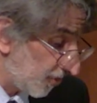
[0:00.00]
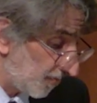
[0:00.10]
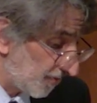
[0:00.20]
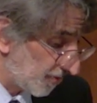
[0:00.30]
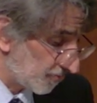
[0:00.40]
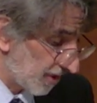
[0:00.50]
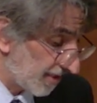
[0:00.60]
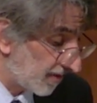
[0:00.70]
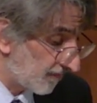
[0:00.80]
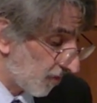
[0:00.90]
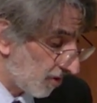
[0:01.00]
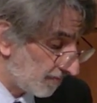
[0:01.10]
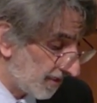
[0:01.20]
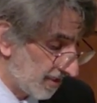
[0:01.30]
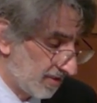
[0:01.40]
the birthright of all
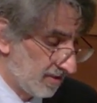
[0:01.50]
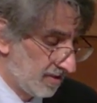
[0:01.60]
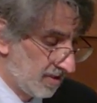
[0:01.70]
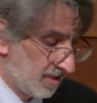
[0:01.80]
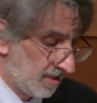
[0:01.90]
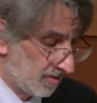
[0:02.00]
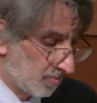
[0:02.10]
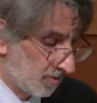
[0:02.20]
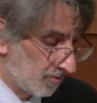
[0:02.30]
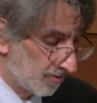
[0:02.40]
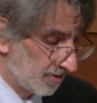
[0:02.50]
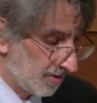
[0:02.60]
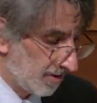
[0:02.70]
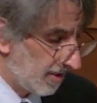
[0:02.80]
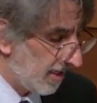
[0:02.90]
men. Unquote.
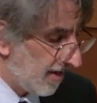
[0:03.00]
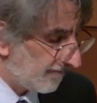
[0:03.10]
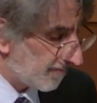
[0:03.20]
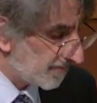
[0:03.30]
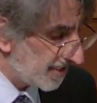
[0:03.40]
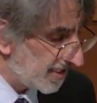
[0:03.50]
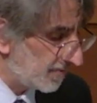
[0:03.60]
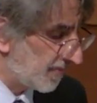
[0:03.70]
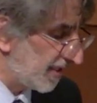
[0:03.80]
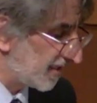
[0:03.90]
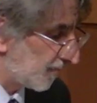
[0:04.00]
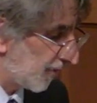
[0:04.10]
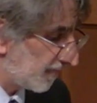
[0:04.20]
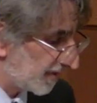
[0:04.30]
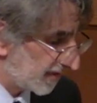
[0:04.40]
From these basic
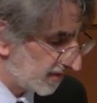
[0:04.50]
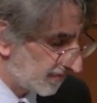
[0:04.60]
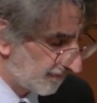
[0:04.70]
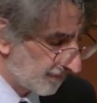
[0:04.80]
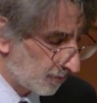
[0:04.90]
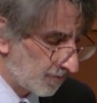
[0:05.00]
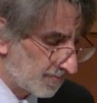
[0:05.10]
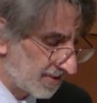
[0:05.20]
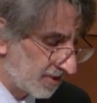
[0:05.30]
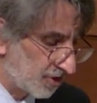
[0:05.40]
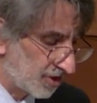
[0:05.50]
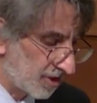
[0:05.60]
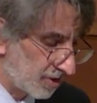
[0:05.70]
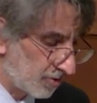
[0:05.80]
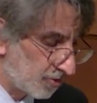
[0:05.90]
premises flowed the petition's
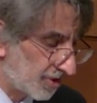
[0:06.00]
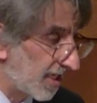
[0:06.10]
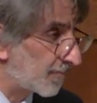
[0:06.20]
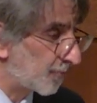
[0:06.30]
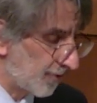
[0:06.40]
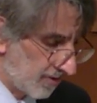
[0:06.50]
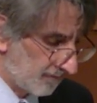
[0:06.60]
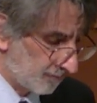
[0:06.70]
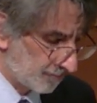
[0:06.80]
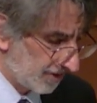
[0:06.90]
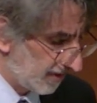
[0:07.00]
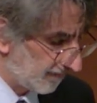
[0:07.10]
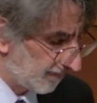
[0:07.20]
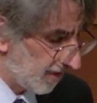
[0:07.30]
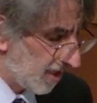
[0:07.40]
conclusion and prayer for
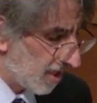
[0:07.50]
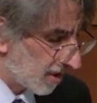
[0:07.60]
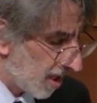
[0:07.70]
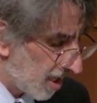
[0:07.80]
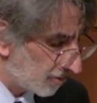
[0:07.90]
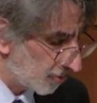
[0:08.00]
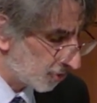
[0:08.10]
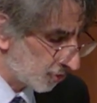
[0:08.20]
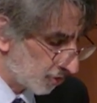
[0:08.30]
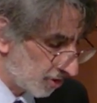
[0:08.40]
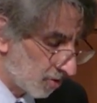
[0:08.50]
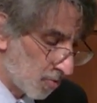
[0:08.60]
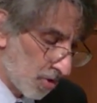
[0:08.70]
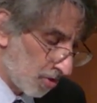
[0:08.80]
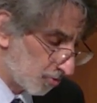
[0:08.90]
relief. Congress should,
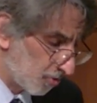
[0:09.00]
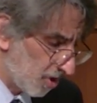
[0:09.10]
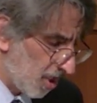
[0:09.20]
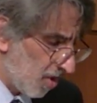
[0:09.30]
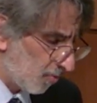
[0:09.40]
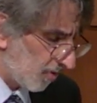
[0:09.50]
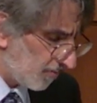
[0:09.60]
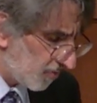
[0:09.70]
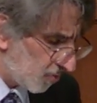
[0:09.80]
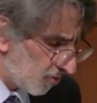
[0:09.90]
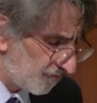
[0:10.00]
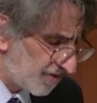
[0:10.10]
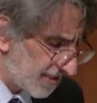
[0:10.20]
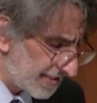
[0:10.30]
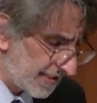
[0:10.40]
quote, remove
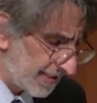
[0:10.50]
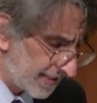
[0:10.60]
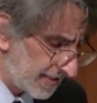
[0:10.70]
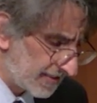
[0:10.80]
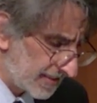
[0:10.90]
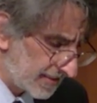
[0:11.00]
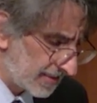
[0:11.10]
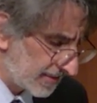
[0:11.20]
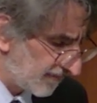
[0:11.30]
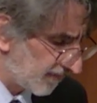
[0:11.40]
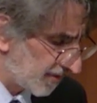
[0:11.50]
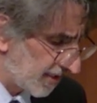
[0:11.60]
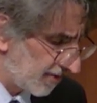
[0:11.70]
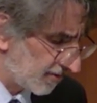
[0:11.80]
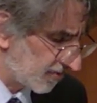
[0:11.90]
this inconsistency from the
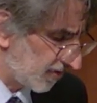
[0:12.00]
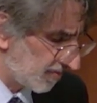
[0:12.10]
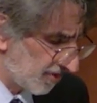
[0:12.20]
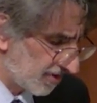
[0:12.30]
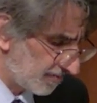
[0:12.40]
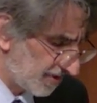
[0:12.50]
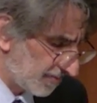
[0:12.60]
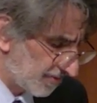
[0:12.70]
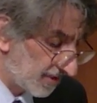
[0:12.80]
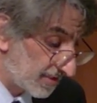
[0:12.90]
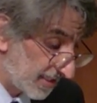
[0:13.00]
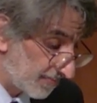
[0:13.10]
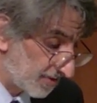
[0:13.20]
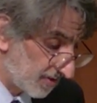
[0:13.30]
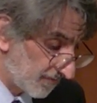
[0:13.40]
character of the American people and step
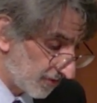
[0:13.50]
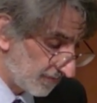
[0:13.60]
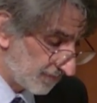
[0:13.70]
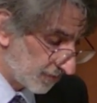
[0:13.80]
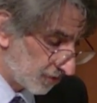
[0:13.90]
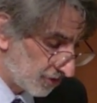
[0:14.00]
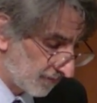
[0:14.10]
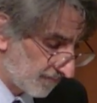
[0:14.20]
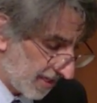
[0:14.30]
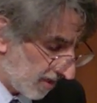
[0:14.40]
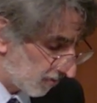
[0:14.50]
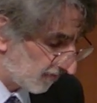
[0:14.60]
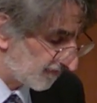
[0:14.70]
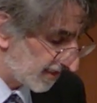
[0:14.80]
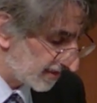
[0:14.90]
to the very verge of power
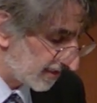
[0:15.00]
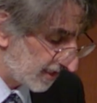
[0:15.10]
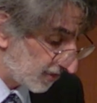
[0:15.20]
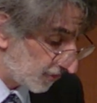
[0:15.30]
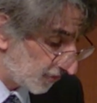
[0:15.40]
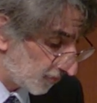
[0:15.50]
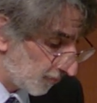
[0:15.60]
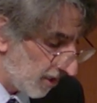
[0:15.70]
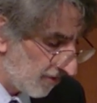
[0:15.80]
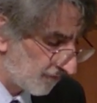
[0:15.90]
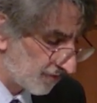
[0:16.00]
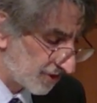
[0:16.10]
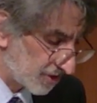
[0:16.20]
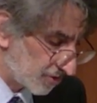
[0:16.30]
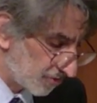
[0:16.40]
vested in you for
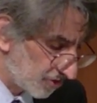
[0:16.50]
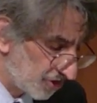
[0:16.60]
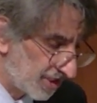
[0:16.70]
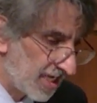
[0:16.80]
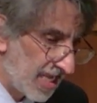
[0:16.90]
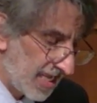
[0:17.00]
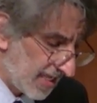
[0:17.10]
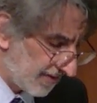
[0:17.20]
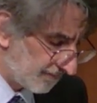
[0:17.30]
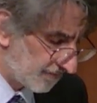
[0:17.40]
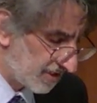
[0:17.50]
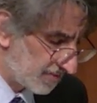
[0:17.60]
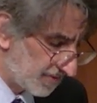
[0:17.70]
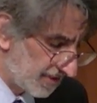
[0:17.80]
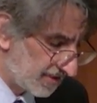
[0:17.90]
discouraging every
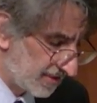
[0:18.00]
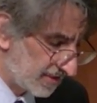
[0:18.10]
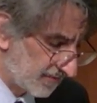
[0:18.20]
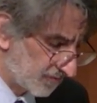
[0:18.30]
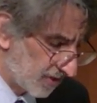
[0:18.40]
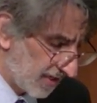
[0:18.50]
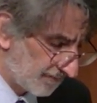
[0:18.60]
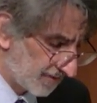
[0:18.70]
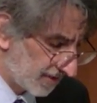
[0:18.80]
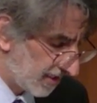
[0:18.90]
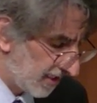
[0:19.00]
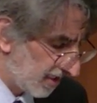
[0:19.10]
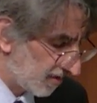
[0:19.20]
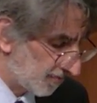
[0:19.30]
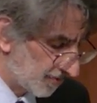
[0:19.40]
species of traffic in
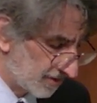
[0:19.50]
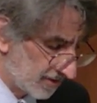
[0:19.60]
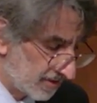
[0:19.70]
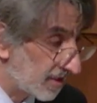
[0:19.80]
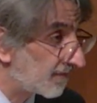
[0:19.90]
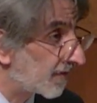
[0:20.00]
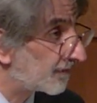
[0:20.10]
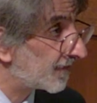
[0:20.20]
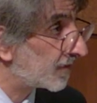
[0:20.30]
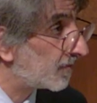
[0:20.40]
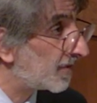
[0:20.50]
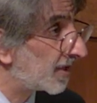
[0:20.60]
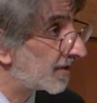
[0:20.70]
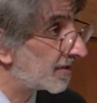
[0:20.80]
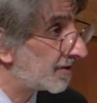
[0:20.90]
the persons of our fellow
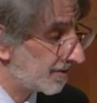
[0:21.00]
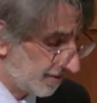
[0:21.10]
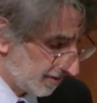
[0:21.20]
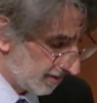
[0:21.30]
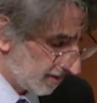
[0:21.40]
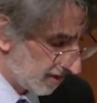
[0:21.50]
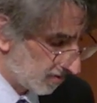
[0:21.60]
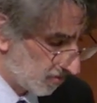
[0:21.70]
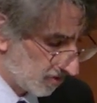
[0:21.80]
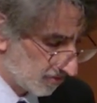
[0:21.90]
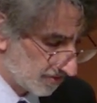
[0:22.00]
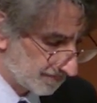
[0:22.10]
men. Unquote.